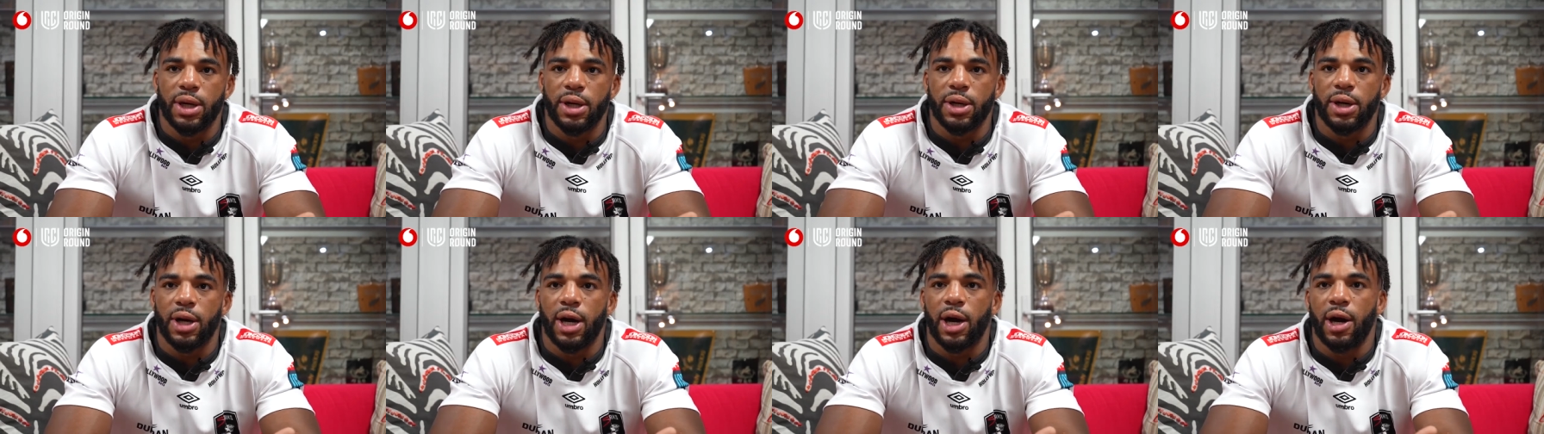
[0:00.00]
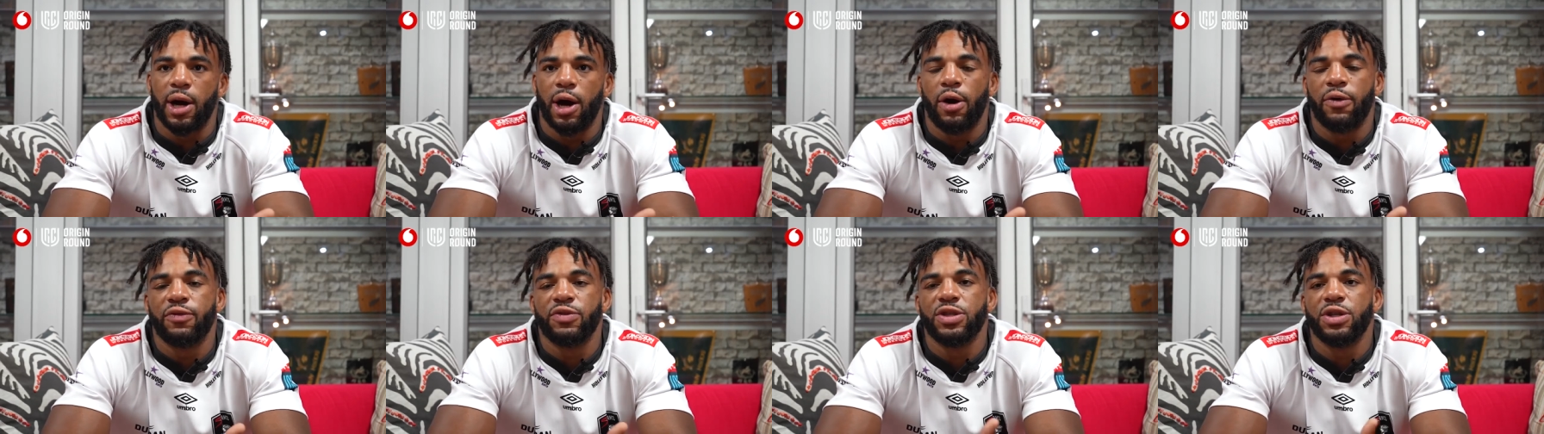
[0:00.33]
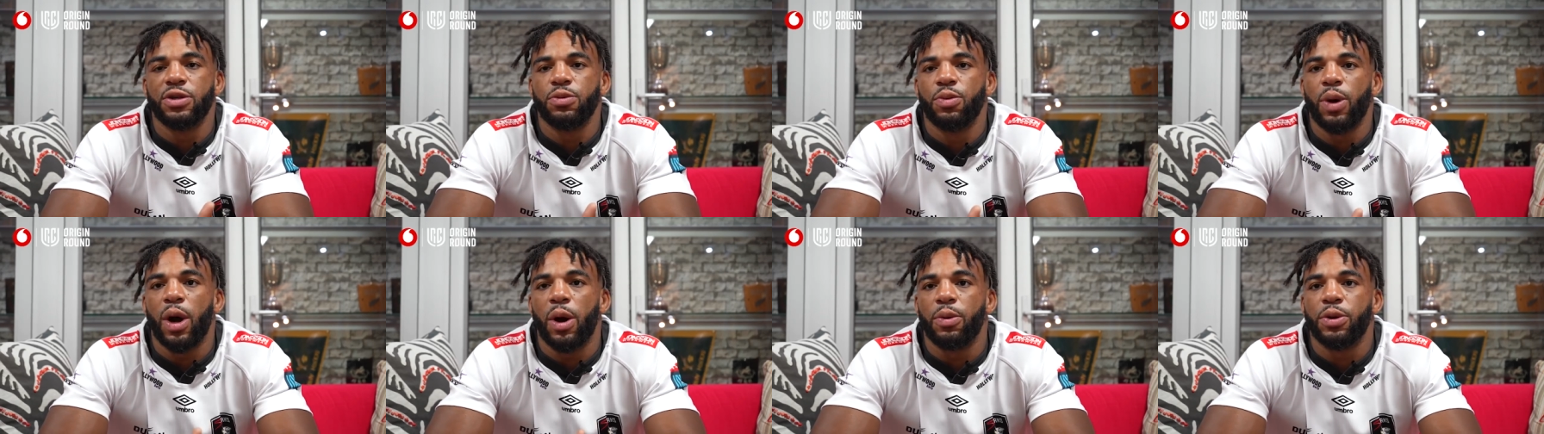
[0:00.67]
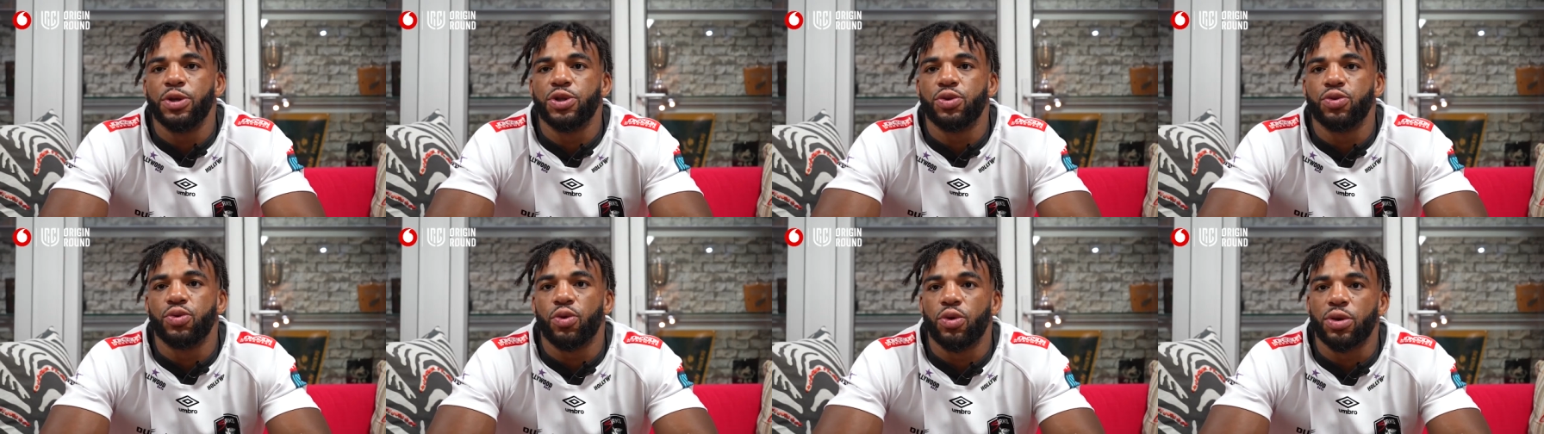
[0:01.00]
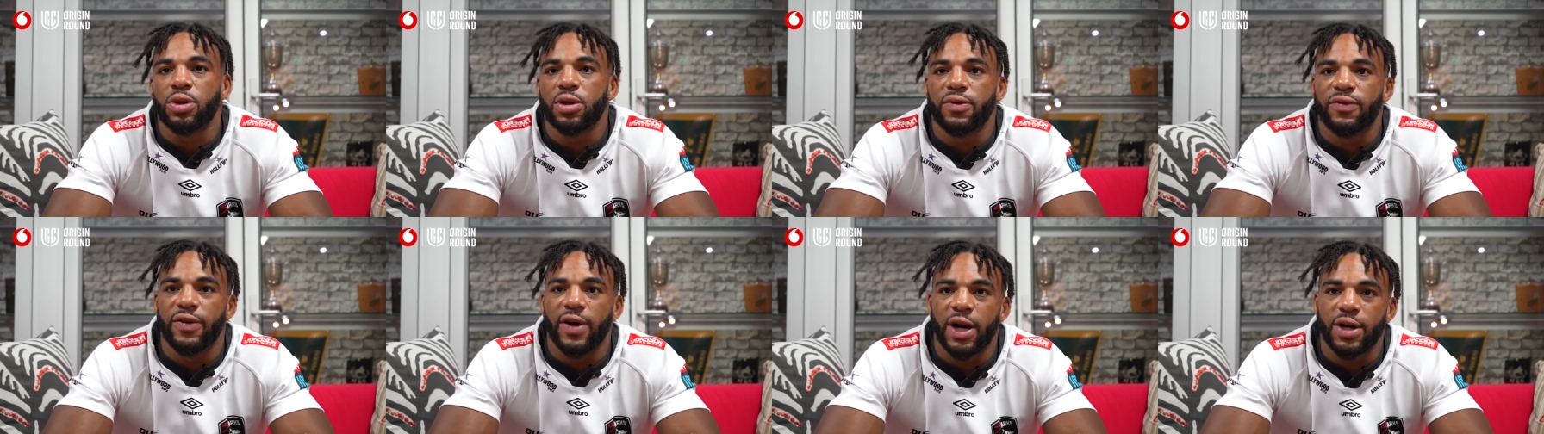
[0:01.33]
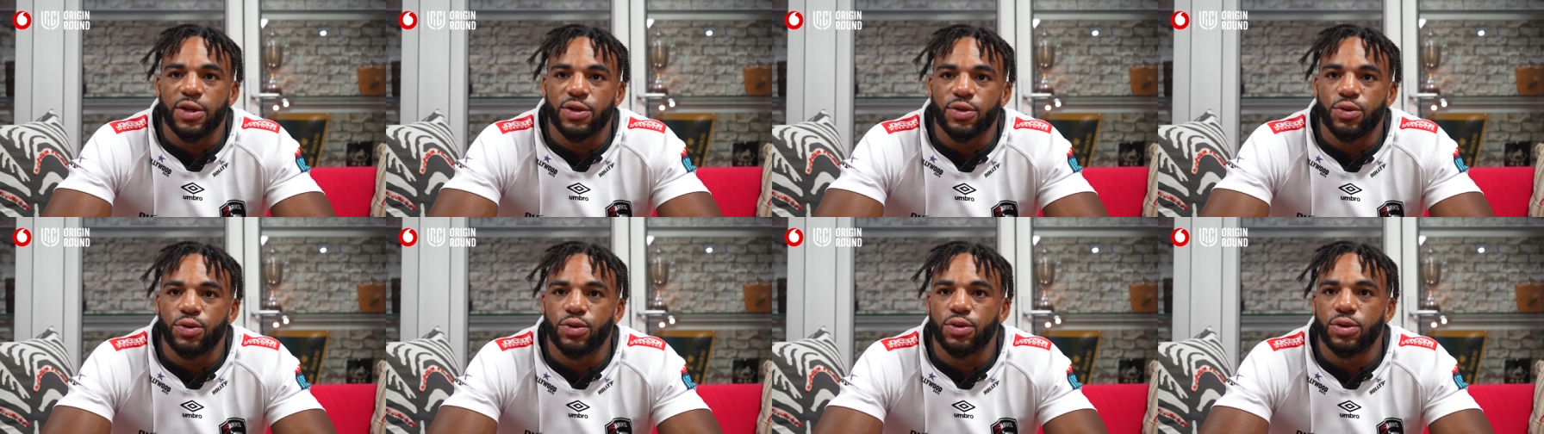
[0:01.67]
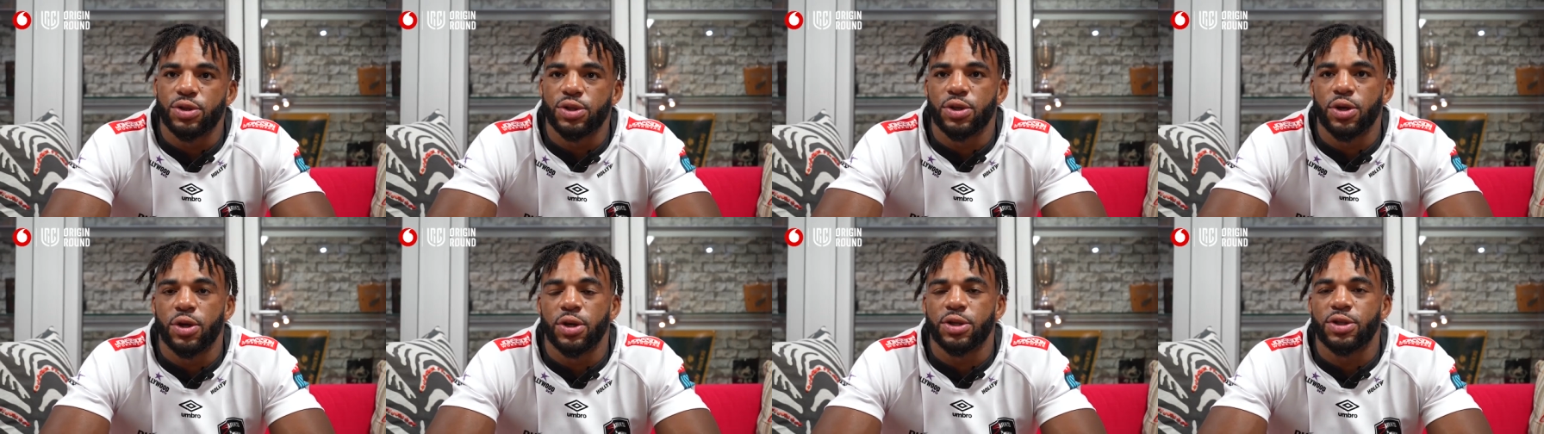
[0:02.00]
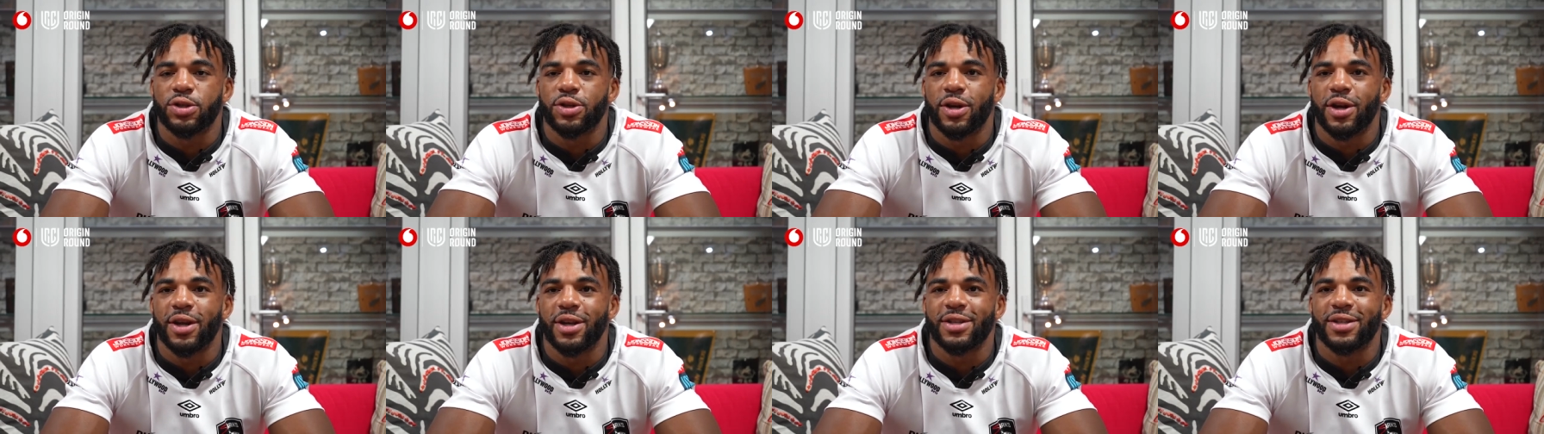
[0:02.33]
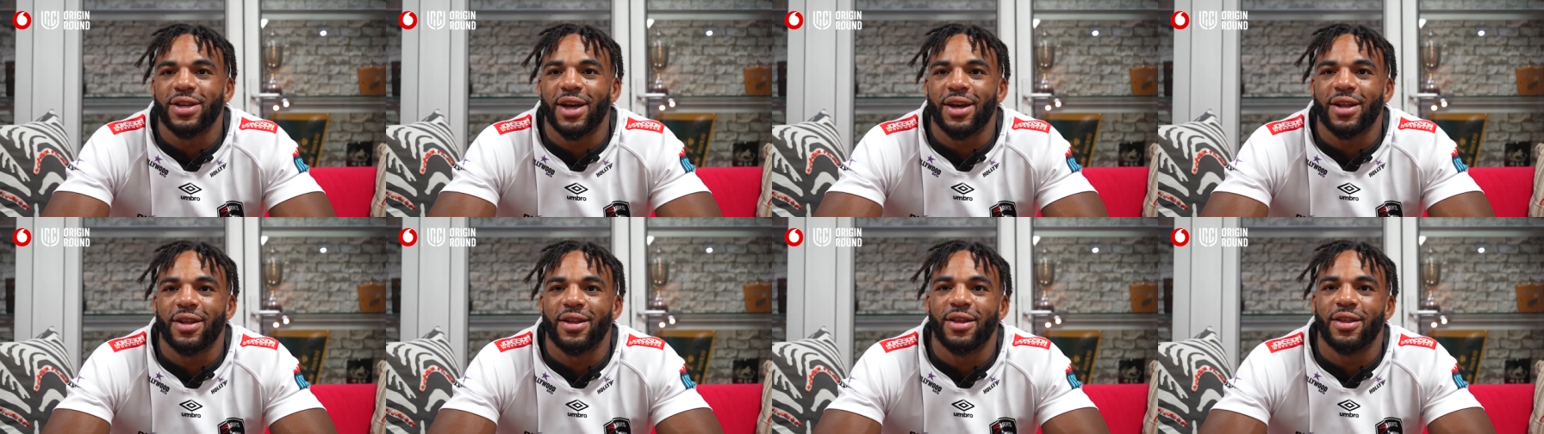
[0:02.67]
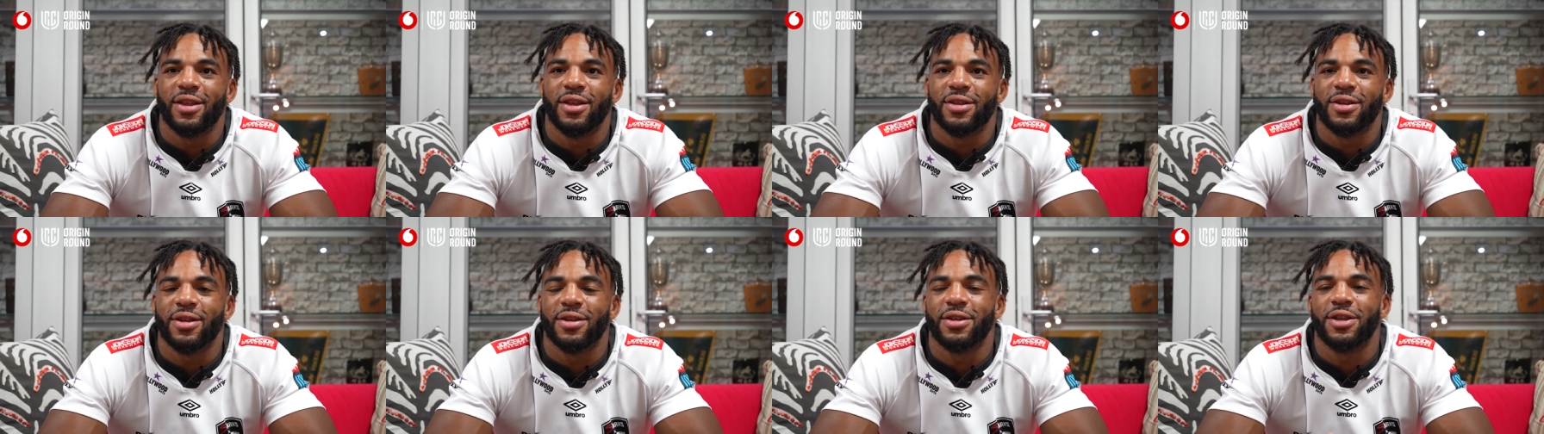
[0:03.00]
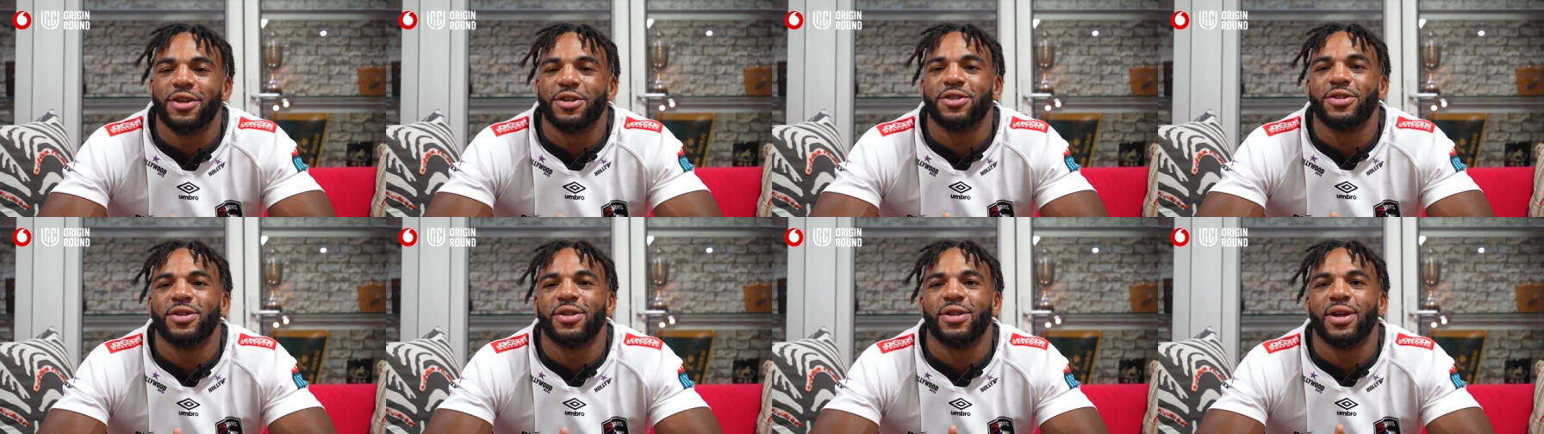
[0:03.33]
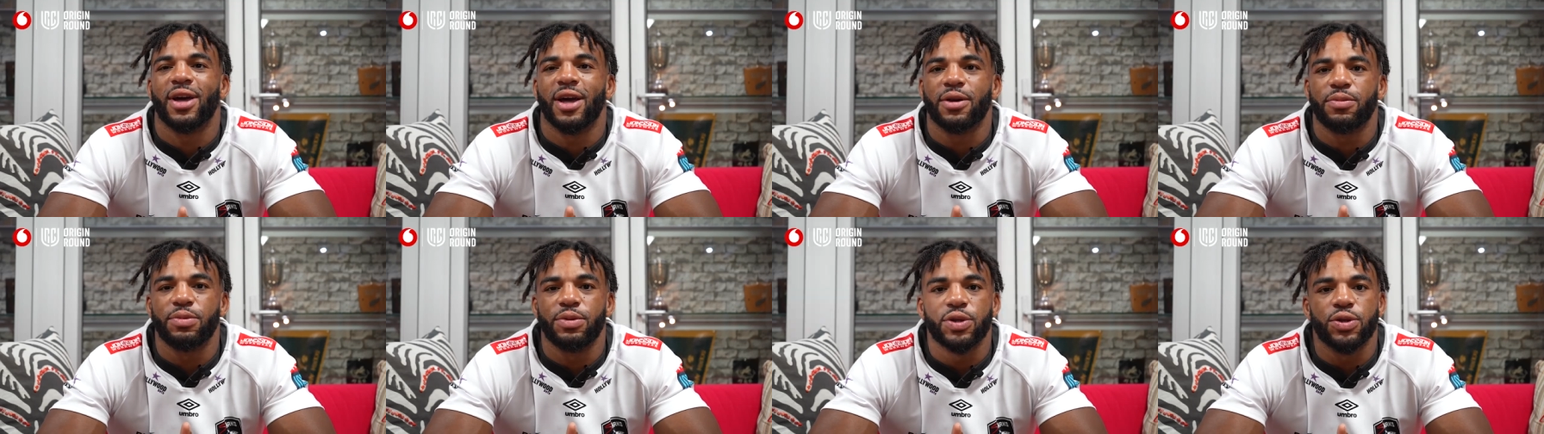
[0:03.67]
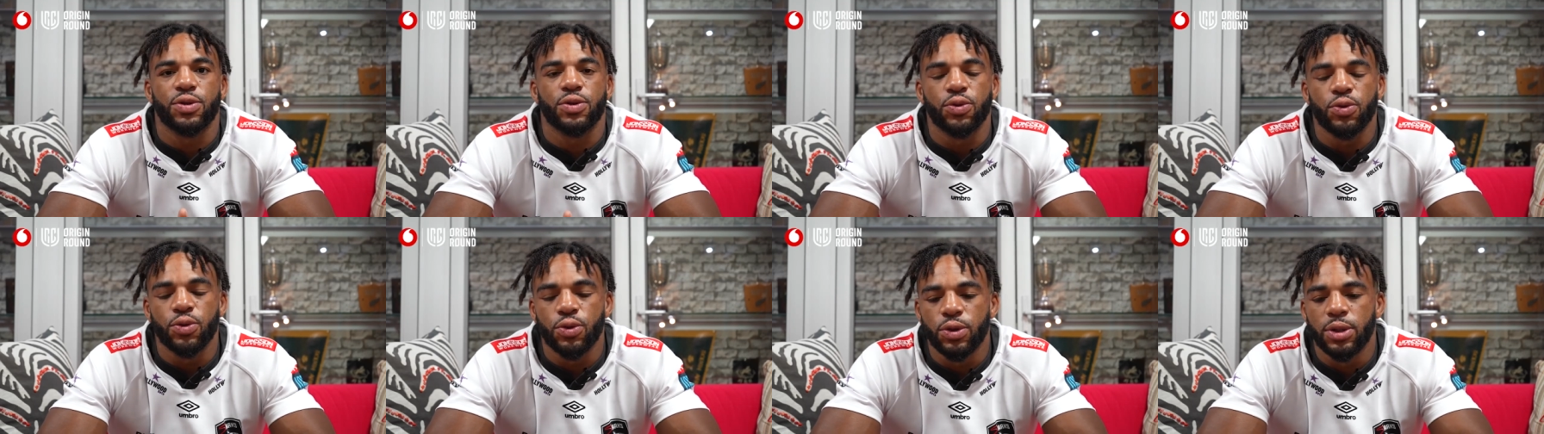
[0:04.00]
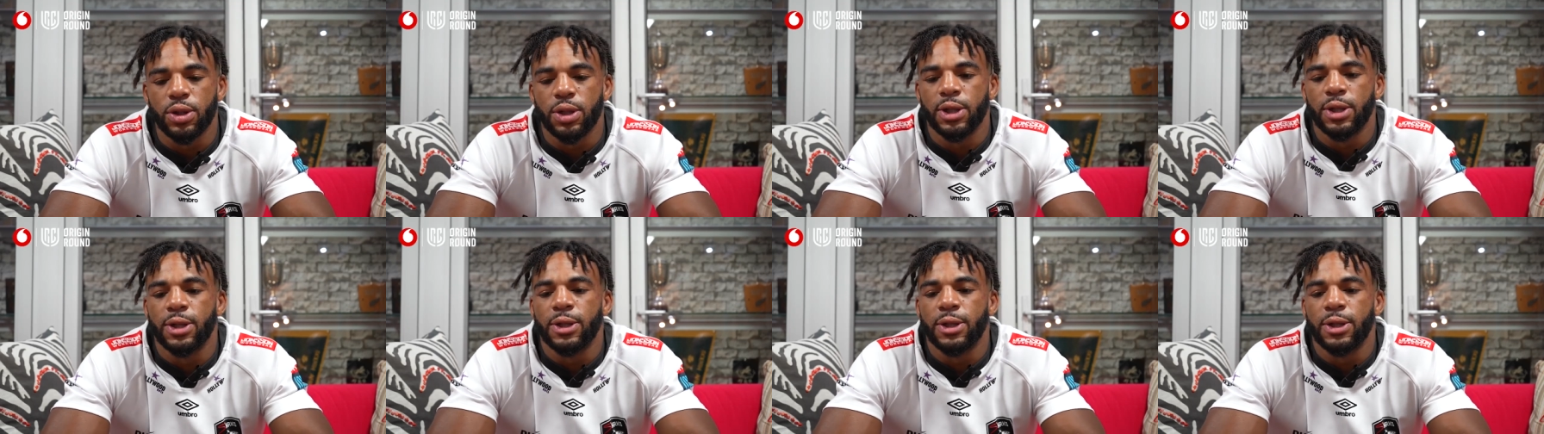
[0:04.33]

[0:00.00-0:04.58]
Uh, obviously, I went to Northcliff High School, so it's not exactly the traditional rugby school,